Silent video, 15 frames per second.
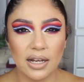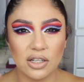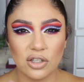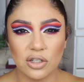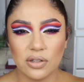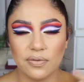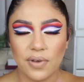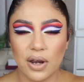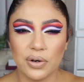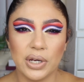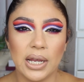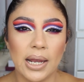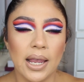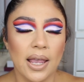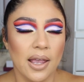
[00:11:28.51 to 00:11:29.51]
It's just
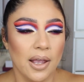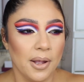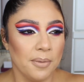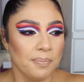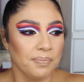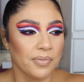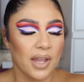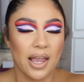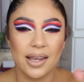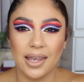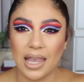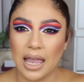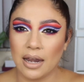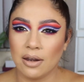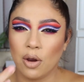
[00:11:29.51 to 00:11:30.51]
very,
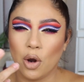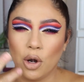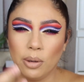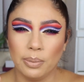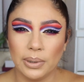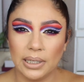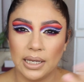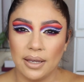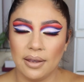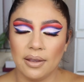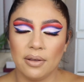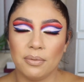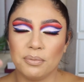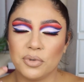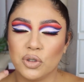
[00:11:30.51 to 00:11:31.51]
again,
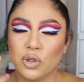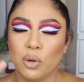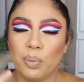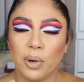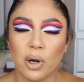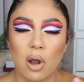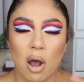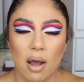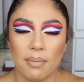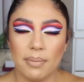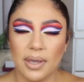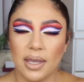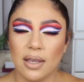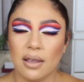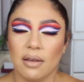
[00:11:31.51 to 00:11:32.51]
herbally, super
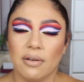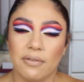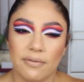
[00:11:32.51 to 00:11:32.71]
calming,